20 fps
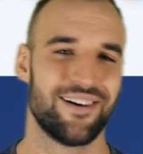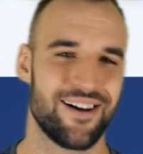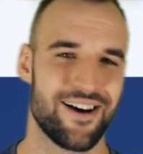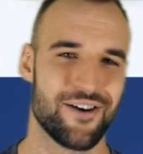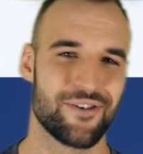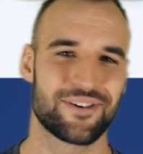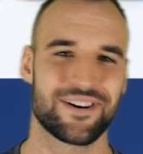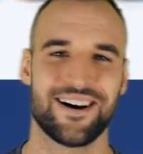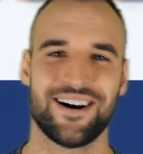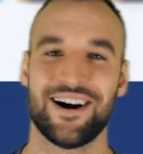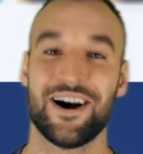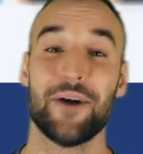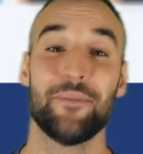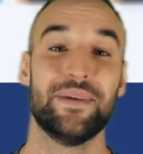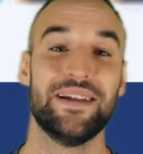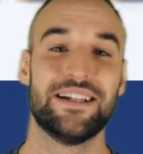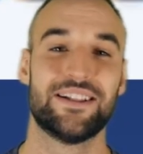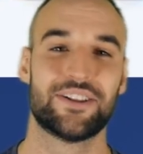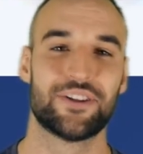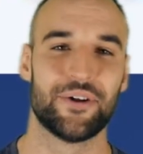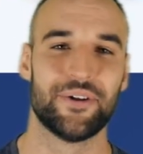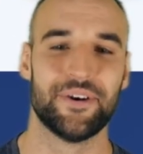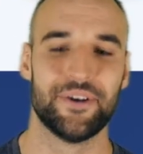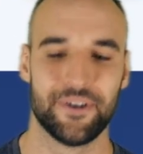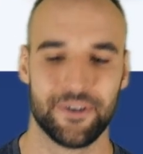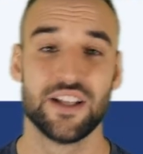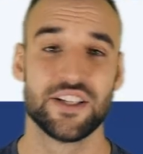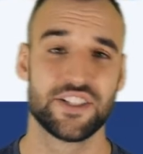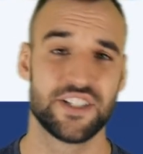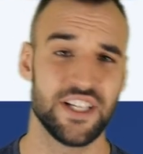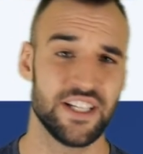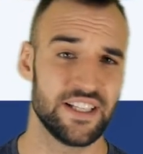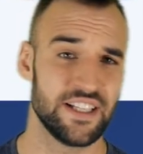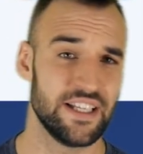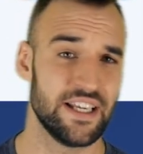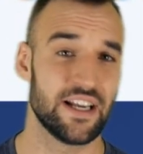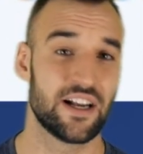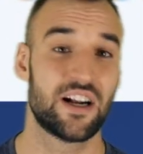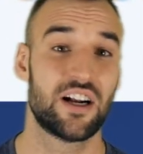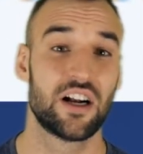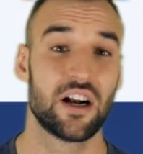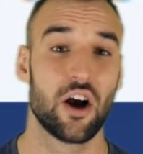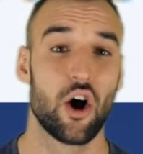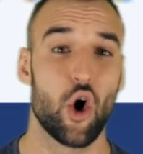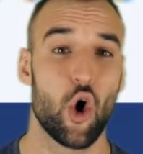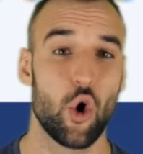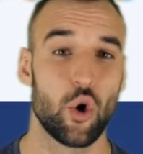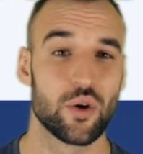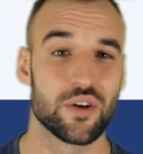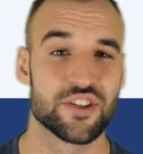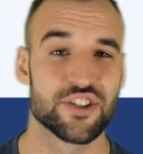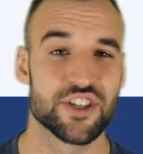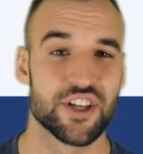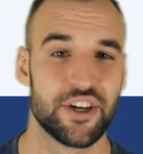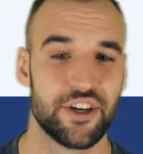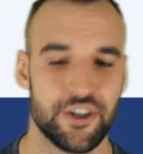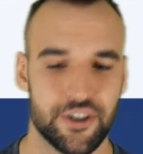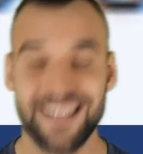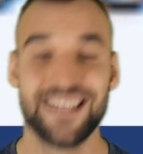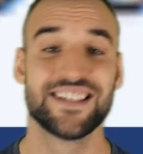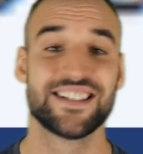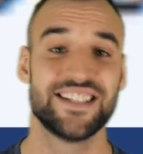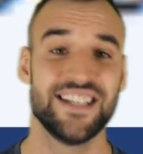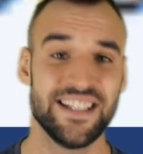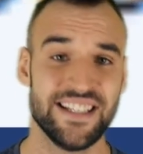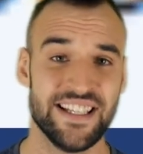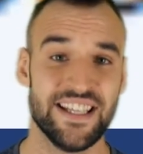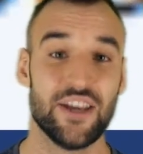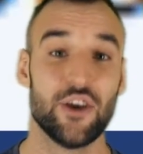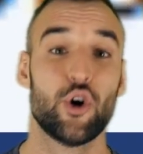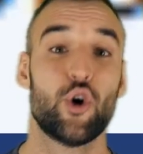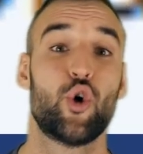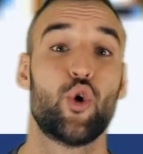Laura Hamilton, Sydney Olsen, Sydney